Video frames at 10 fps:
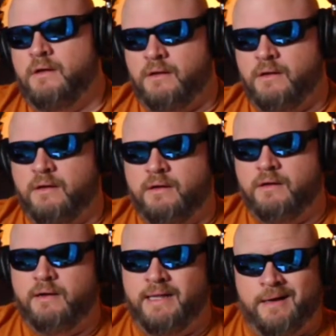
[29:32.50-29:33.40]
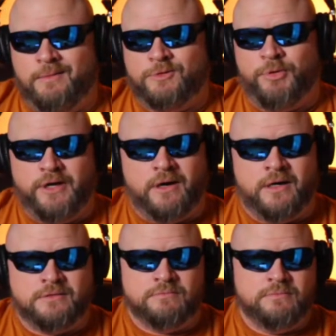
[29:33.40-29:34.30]
And that was pretty
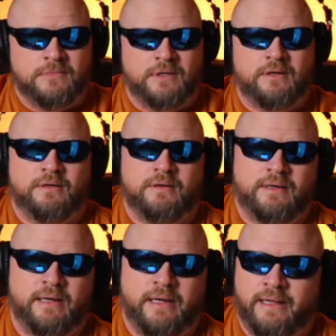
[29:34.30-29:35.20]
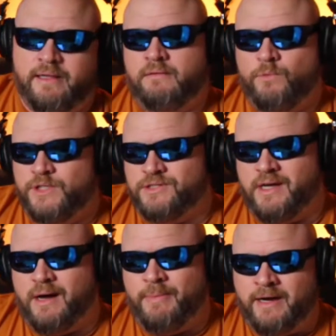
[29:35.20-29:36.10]
awesome. And then we just
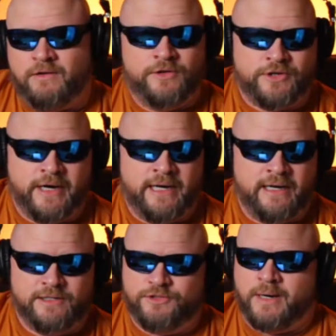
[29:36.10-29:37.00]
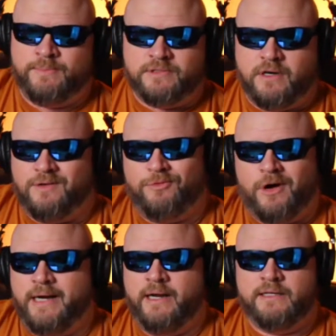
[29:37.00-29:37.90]
got back on the train and it dropped us off
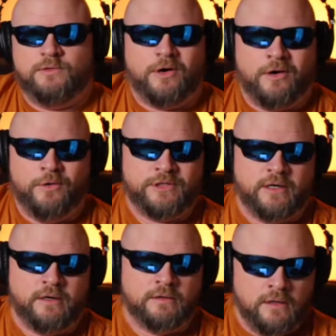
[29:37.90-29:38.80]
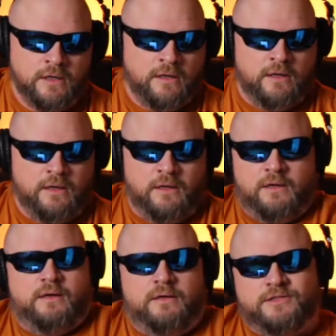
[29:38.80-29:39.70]
right next to our hotel.
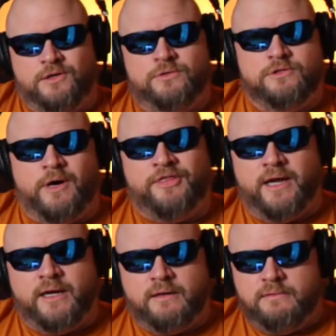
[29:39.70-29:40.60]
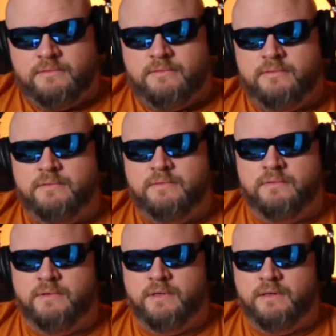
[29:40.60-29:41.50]
So I think,
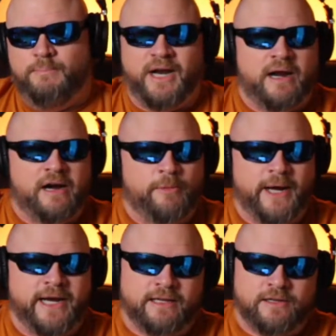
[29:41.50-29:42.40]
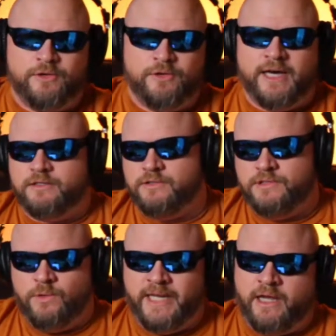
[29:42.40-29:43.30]
but not everybody can do that. There's only so
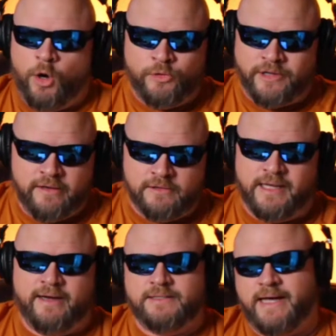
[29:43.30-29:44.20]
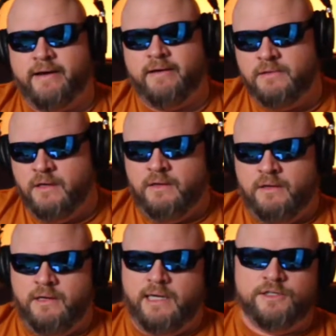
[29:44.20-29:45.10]
many hotels downtown,
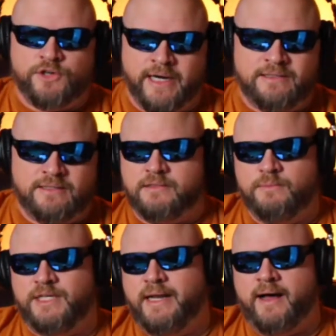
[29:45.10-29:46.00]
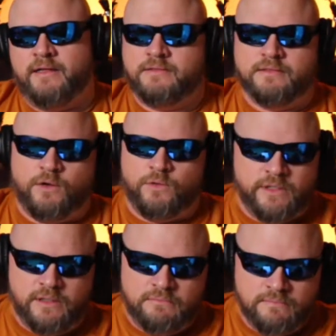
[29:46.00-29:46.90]
and the train system in Dallas is
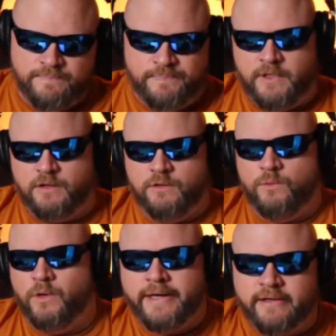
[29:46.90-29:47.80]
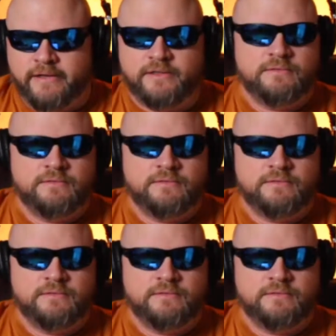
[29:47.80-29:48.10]
only, what it is.